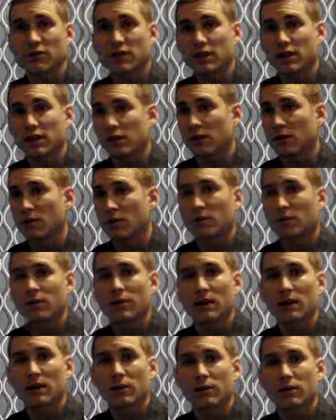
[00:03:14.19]
videos,
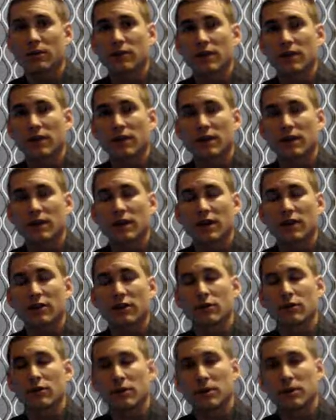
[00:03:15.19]
sounds, things like that
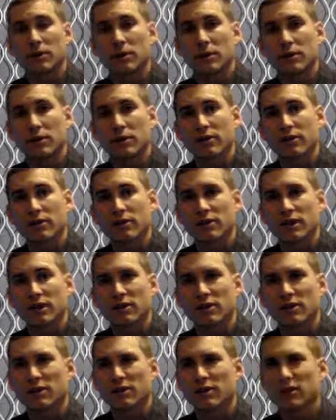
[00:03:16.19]
to attract people's attention.